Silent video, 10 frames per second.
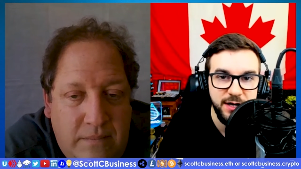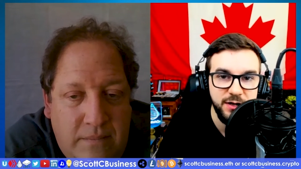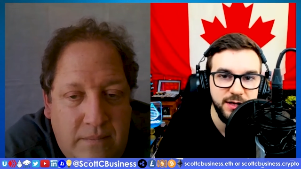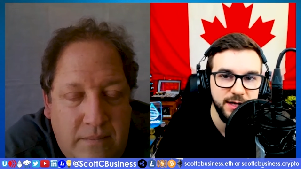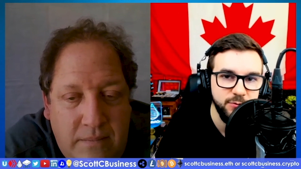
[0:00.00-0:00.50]
Speaker 1: as
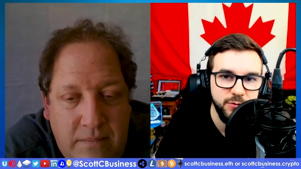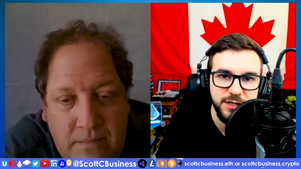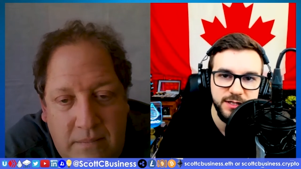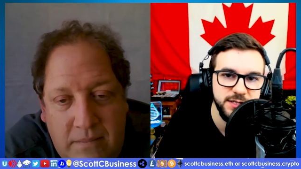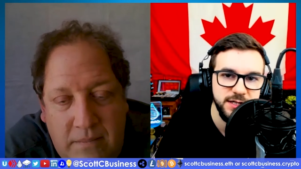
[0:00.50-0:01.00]
well?
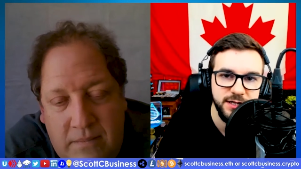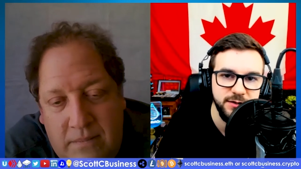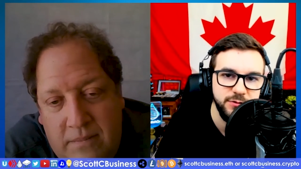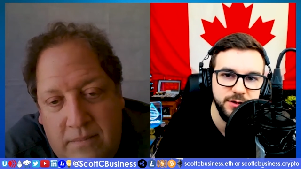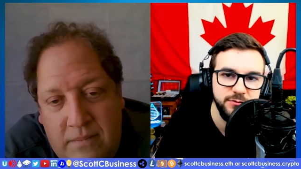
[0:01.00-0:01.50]
Like, what
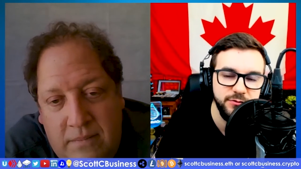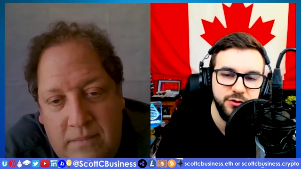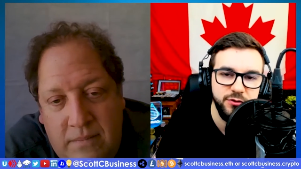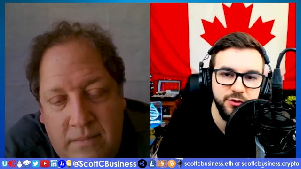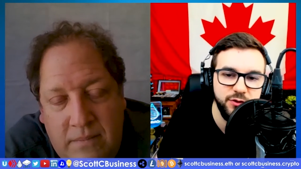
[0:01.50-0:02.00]
is uh,
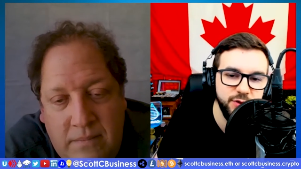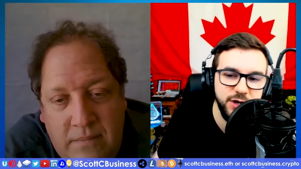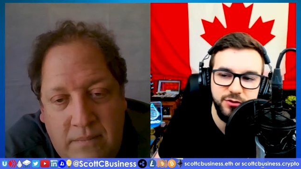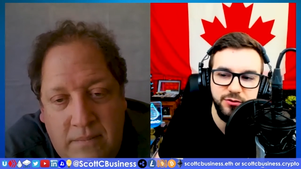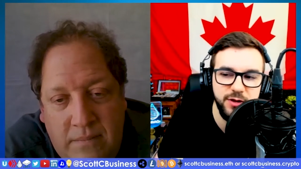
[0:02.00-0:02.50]
wh-
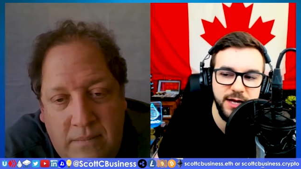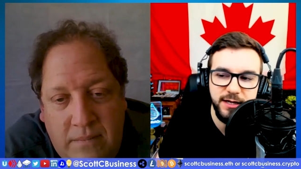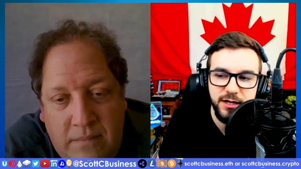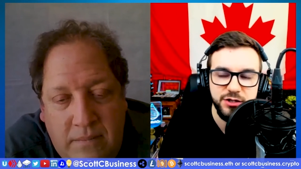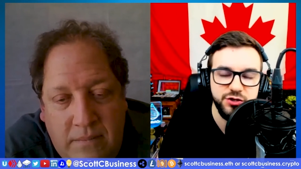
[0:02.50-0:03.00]
who who are
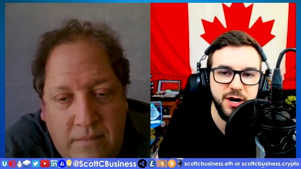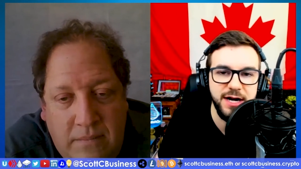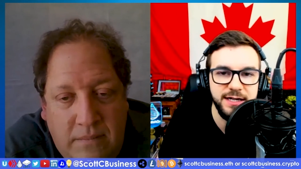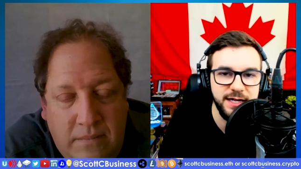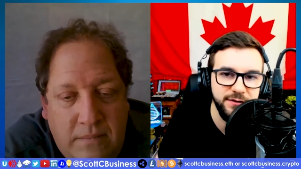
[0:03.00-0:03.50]
you like
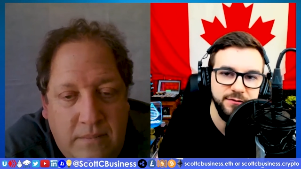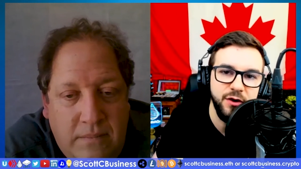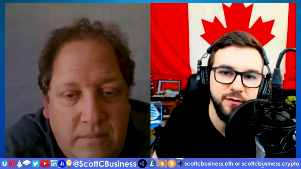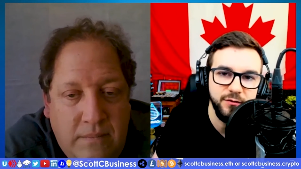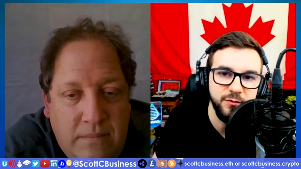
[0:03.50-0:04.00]
trying to
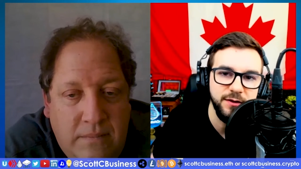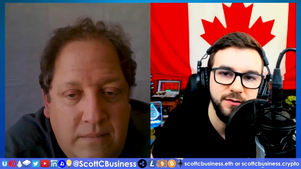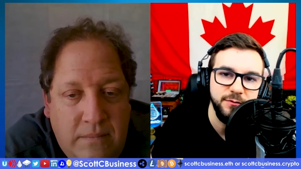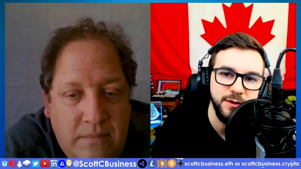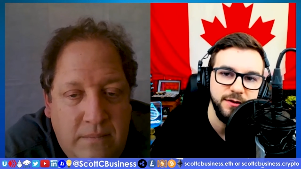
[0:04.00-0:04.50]
get
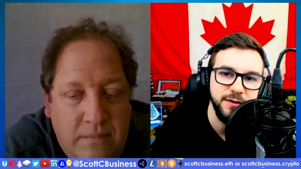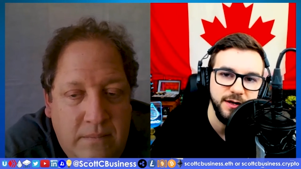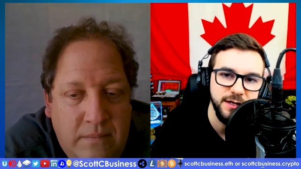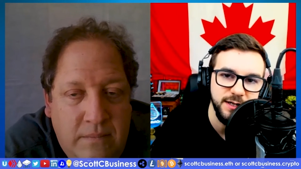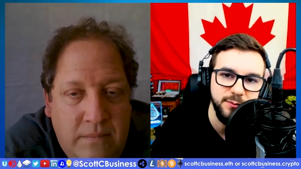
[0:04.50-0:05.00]
involved with
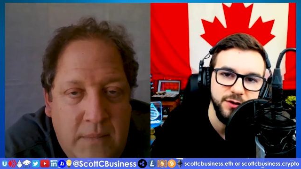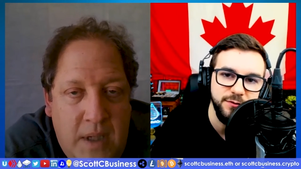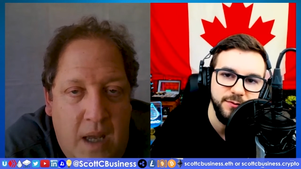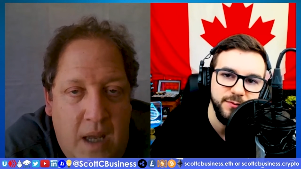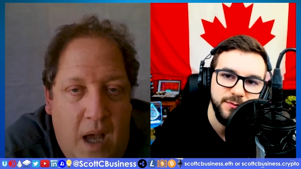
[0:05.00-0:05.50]
with uh,
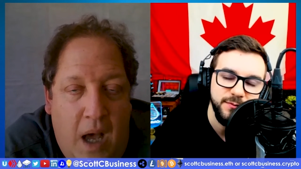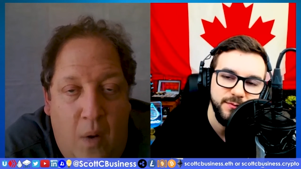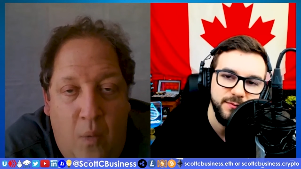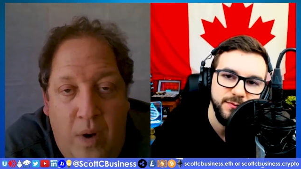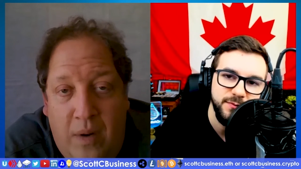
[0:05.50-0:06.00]
debrief?
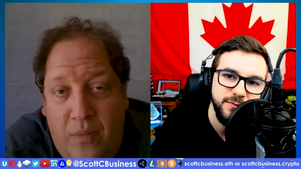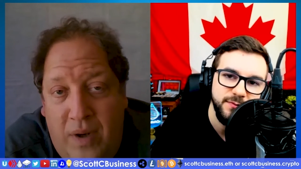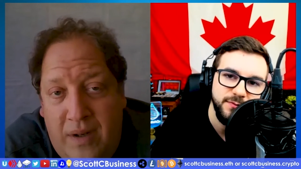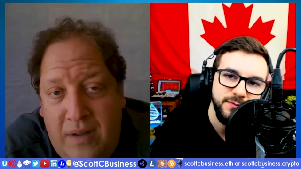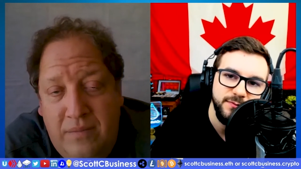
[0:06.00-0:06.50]
Speaker 2: We're
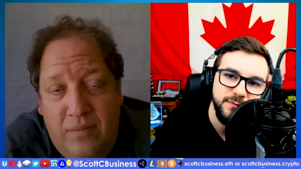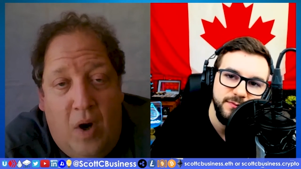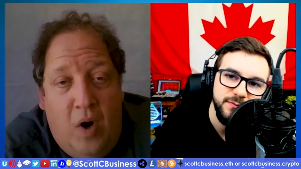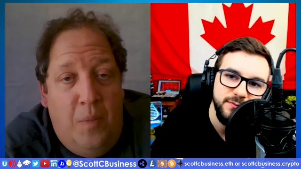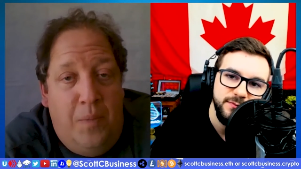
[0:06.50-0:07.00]
we're
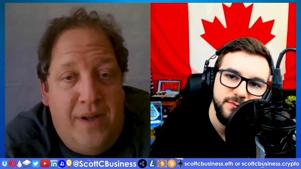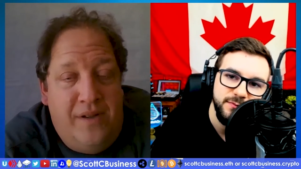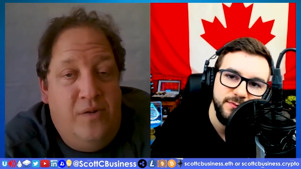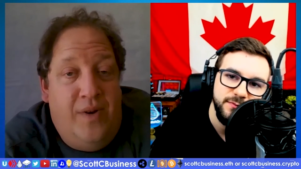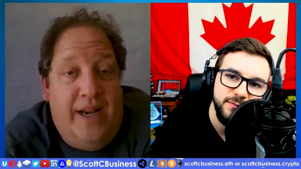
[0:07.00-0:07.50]

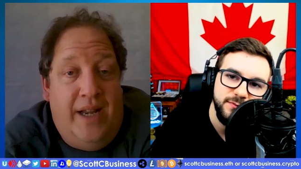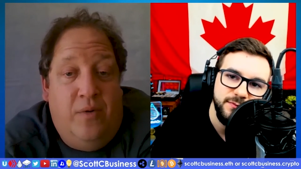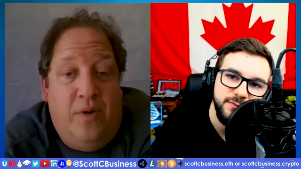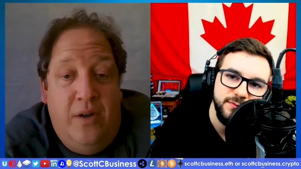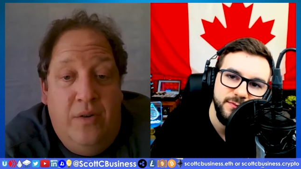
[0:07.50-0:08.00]
open to
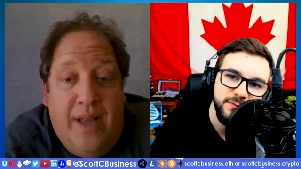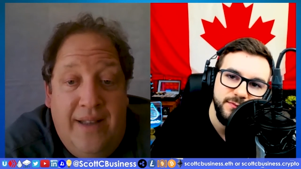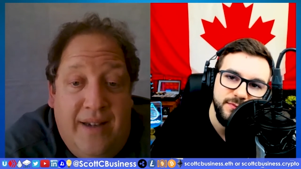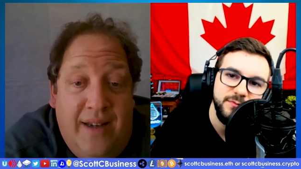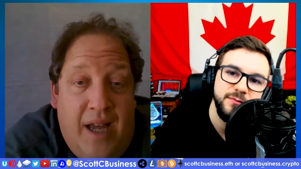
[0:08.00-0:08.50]
anyone who
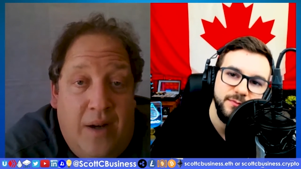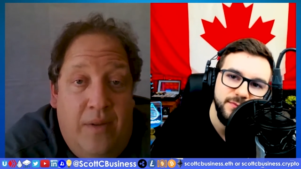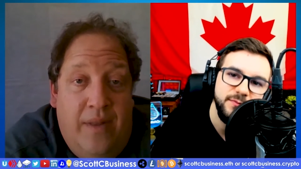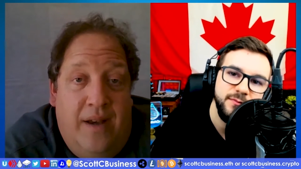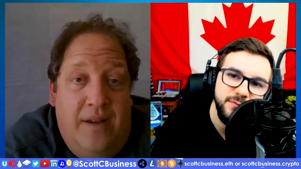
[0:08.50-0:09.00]
like to connect with